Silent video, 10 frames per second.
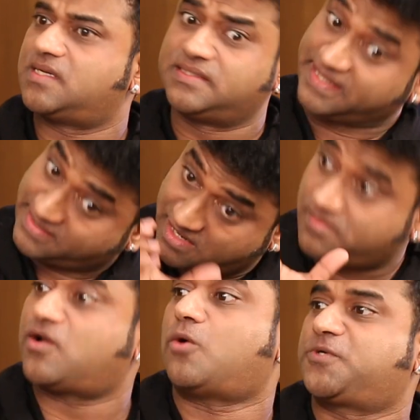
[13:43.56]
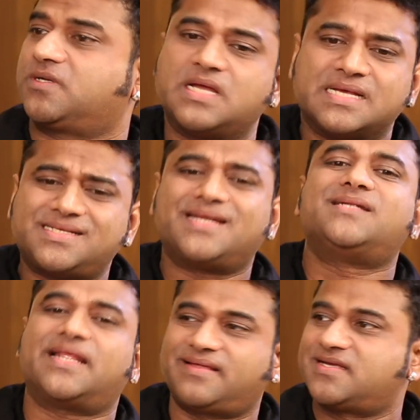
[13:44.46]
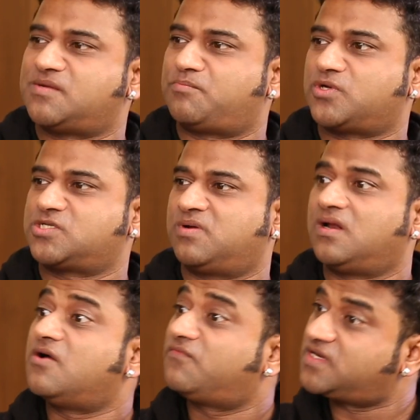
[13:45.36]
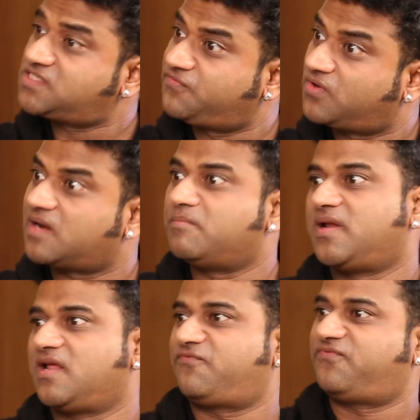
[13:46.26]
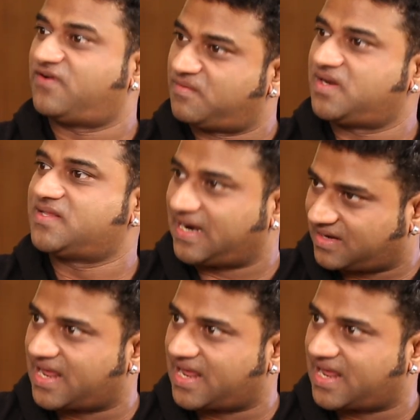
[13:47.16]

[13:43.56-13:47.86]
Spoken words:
There'll be an option. See, nothing is impossible. First, if you can believe firmly that